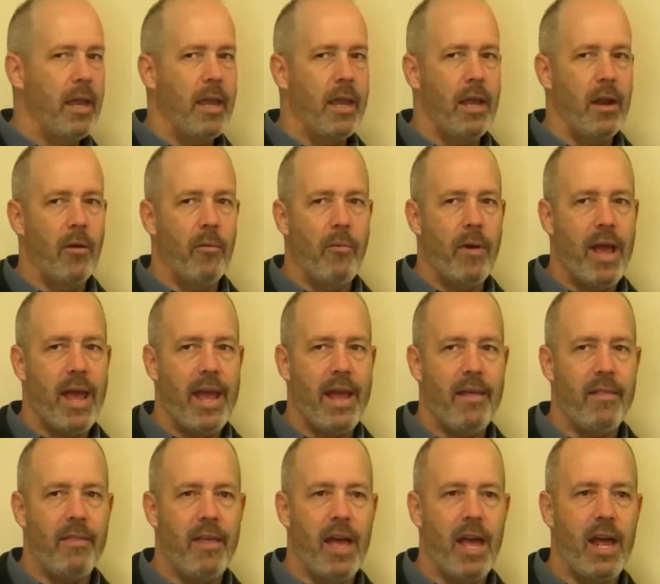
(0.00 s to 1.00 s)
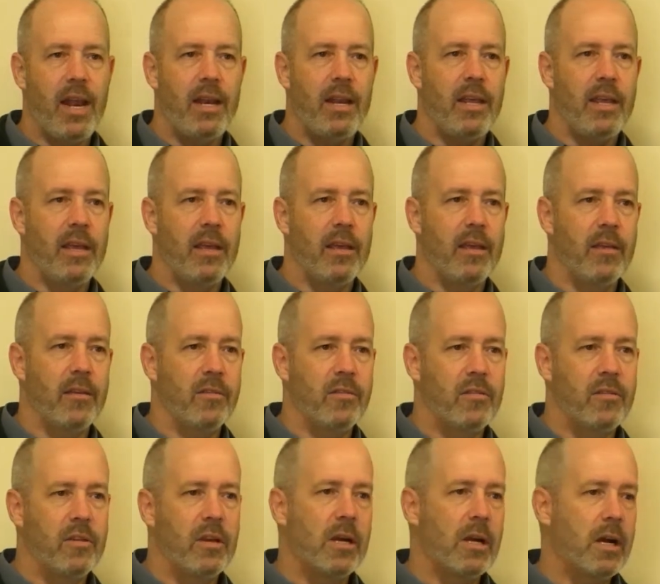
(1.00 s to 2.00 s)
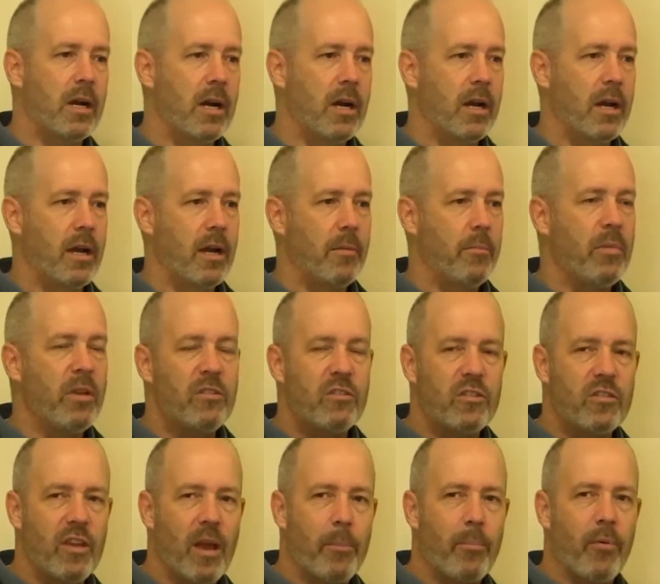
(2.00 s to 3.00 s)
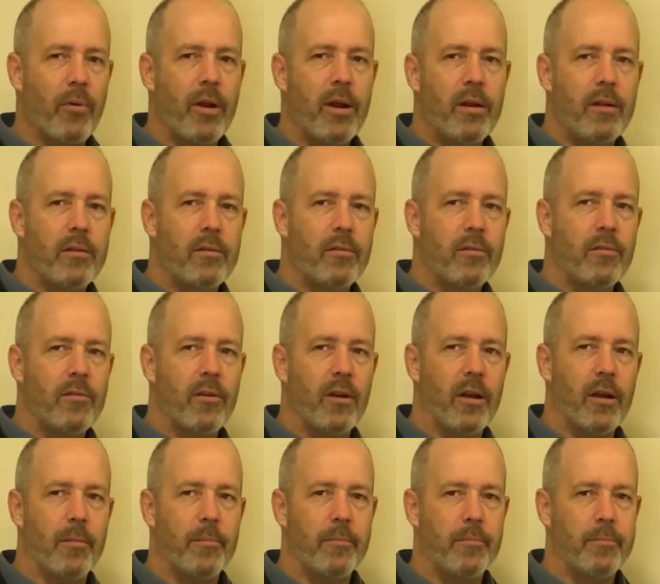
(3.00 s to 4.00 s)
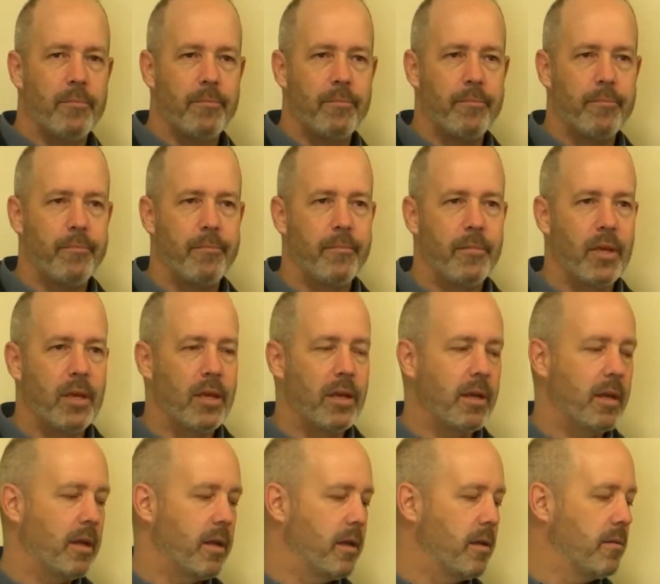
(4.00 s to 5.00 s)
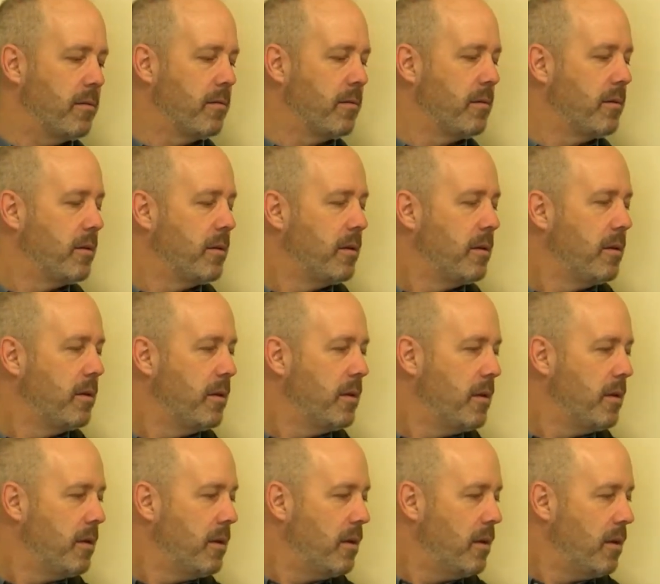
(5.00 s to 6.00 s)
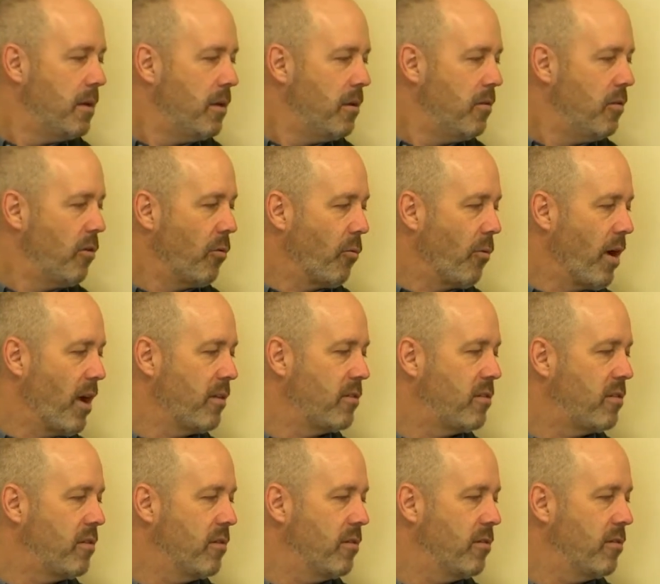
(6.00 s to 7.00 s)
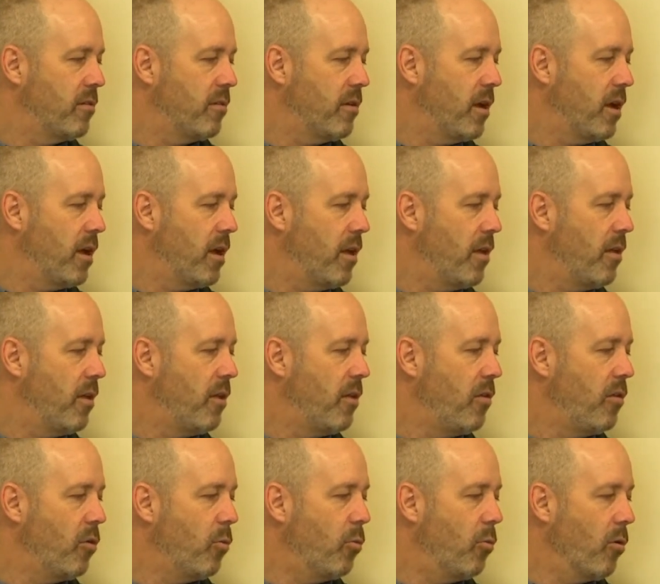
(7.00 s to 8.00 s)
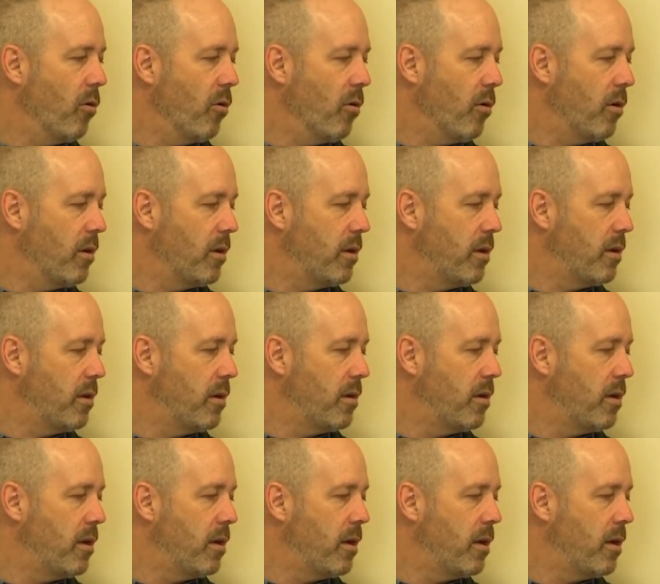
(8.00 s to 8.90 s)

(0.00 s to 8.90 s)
in a way that is uh, separate from uh, the rest of uh, the world and